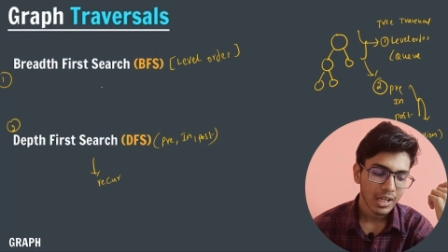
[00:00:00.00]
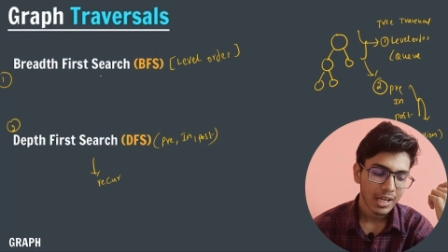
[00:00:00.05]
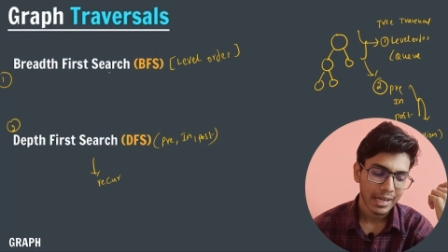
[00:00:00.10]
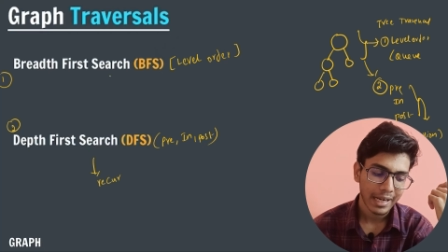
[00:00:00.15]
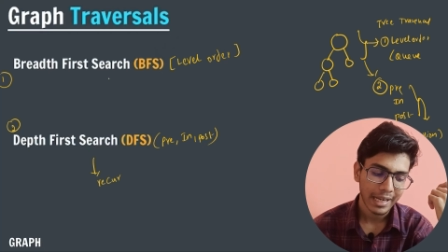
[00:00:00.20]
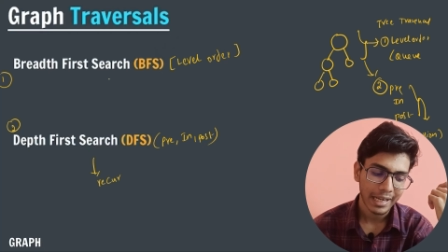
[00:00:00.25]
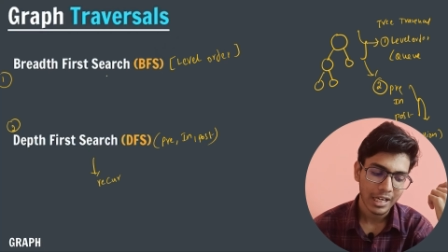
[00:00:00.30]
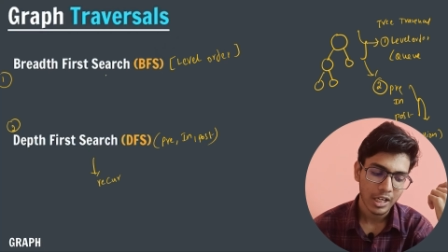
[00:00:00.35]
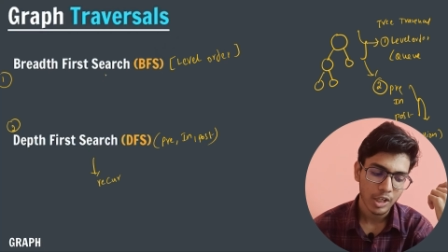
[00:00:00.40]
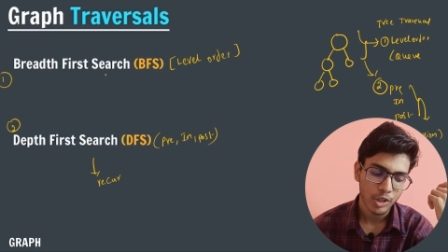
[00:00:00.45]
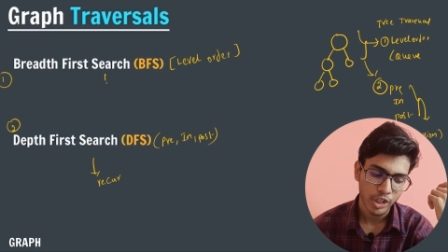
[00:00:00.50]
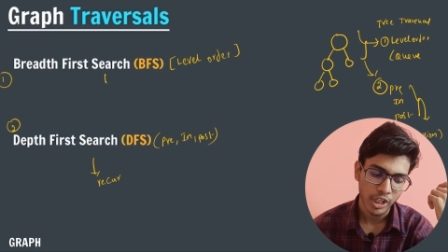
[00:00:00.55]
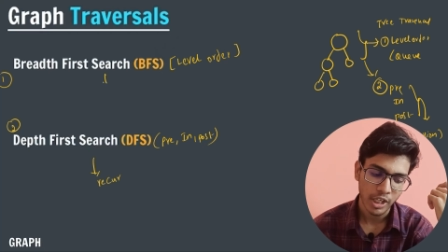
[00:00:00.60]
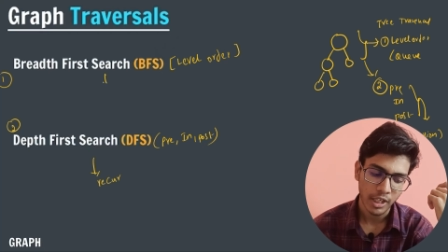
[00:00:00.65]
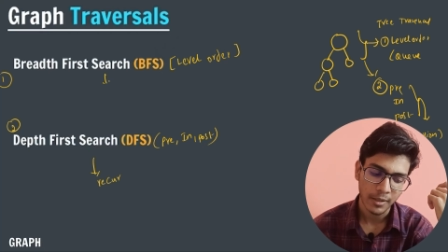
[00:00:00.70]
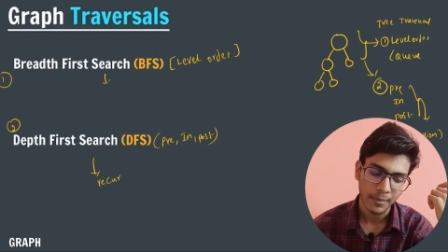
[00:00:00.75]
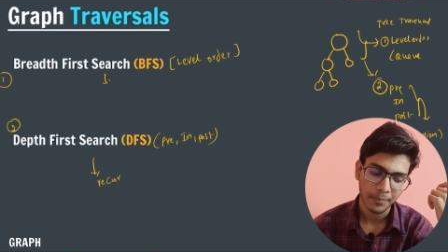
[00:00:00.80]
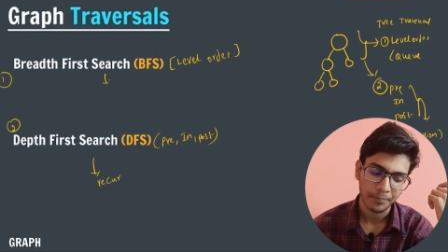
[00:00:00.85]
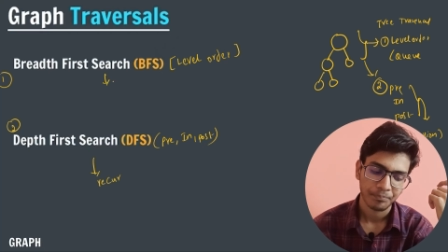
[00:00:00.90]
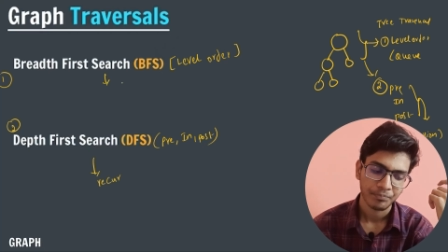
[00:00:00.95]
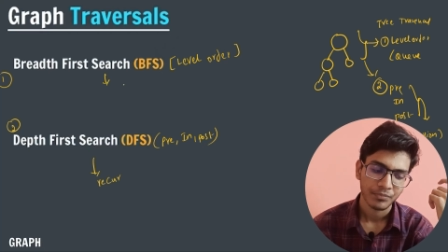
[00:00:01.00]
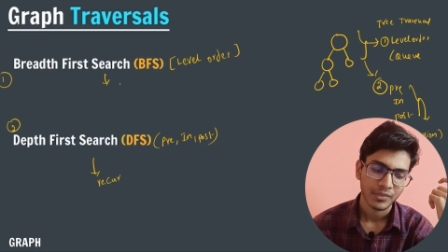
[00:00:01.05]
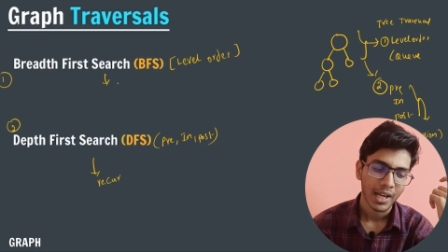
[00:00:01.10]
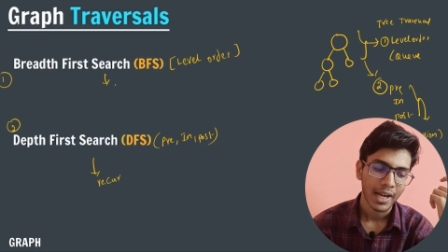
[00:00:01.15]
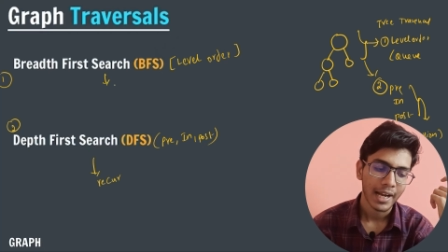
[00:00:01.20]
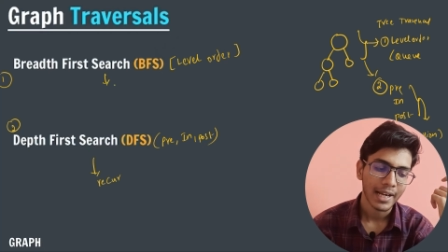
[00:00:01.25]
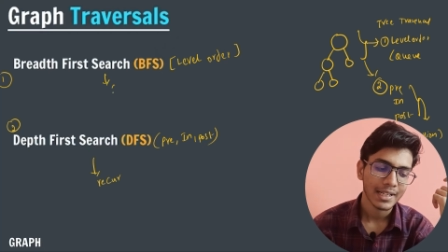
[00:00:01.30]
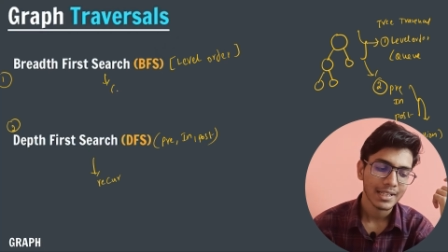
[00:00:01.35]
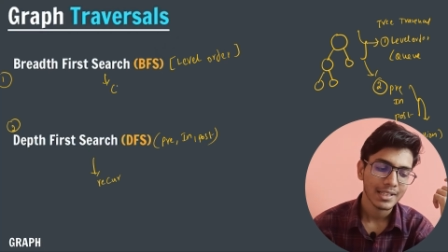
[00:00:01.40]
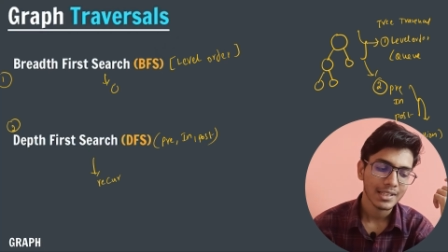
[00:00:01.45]
recursion,
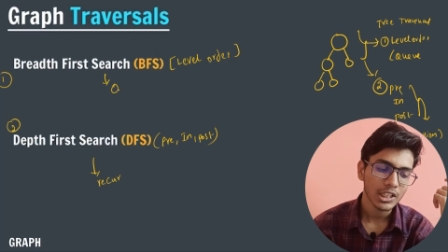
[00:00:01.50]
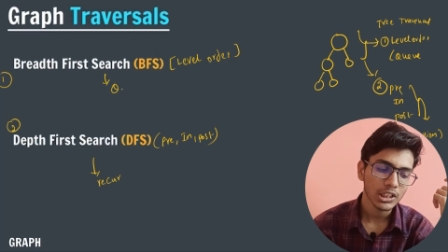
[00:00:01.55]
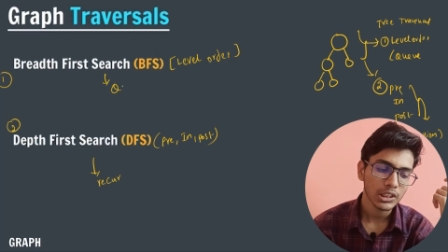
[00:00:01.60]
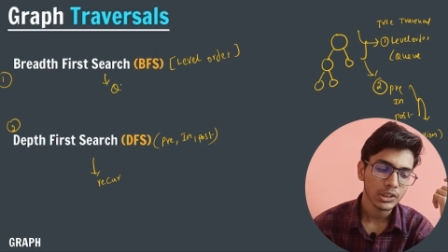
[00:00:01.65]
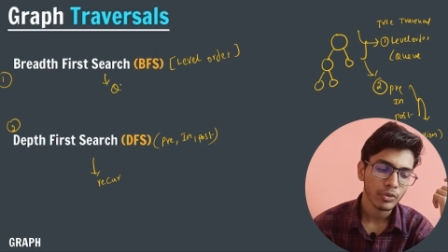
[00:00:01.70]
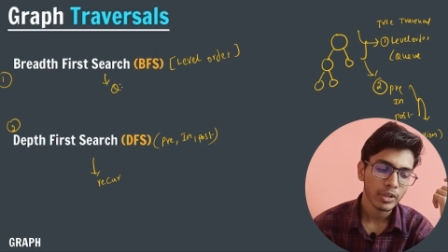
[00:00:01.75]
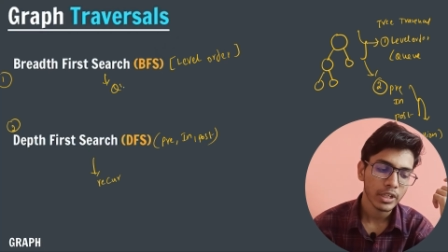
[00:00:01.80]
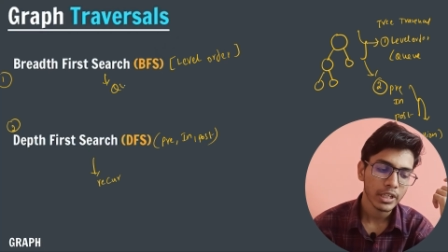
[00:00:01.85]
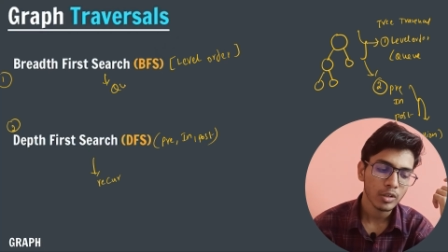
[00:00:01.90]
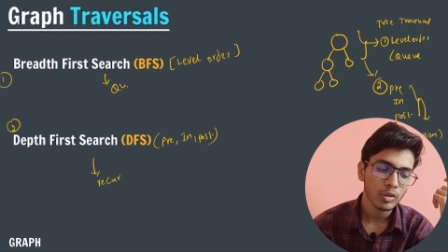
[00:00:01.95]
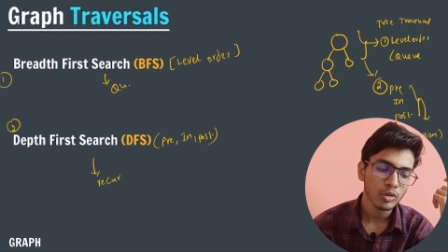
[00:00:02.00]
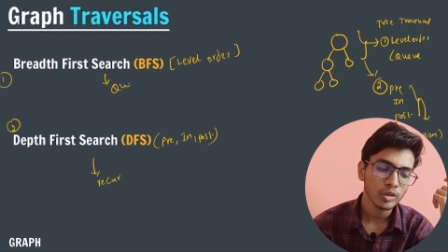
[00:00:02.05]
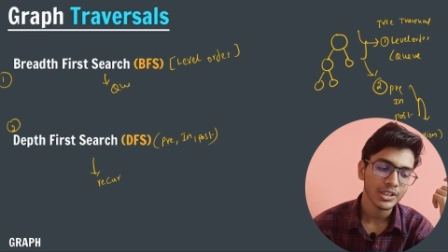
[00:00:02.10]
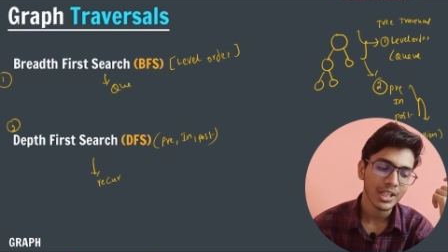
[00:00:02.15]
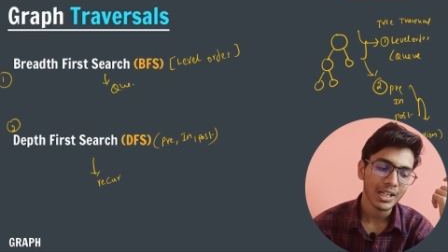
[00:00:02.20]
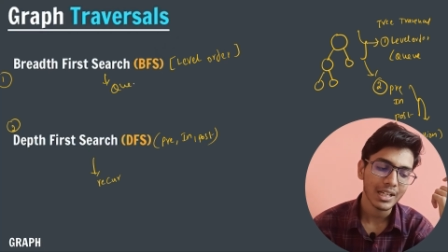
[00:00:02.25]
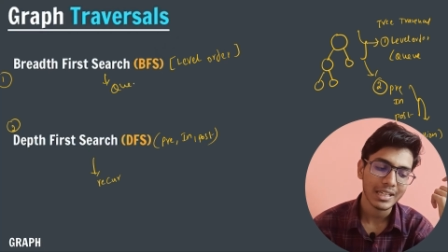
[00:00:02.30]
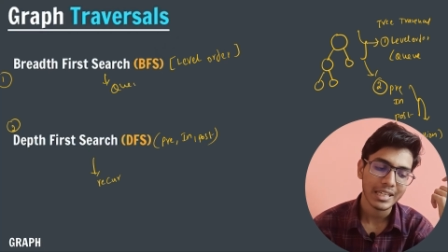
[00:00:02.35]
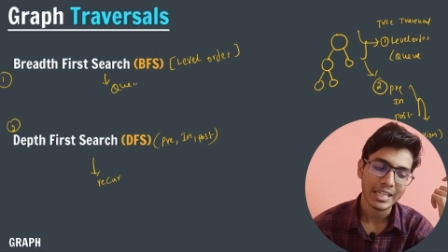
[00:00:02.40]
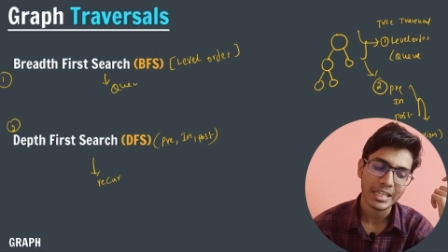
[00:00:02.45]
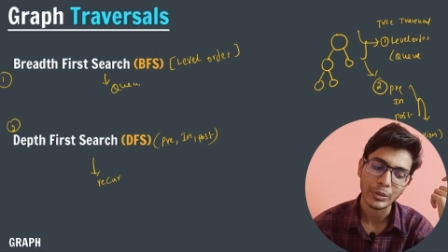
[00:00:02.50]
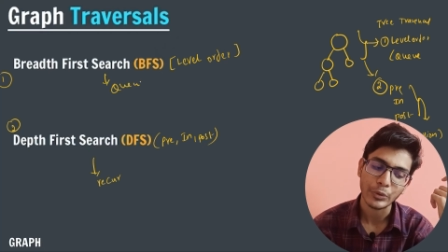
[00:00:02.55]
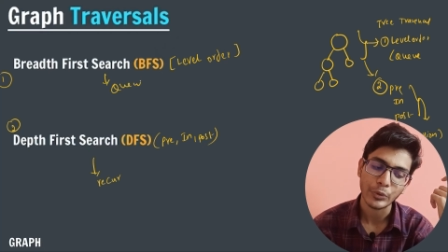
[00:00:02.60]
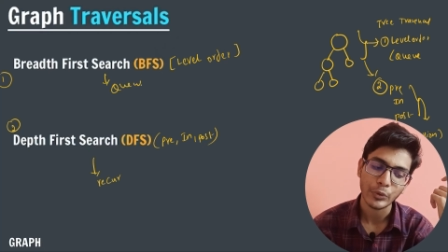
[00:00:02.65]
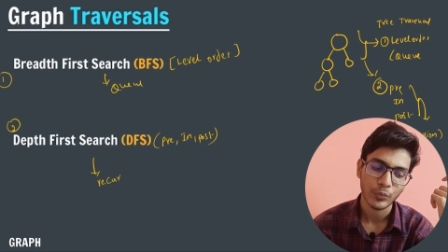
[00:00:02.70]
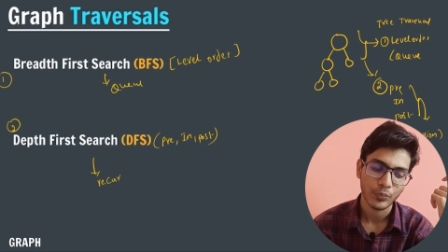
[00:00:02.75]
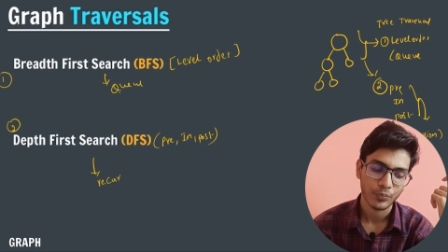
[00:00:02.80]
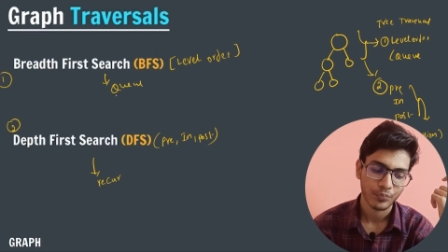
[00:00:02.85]
and in this we use a queue.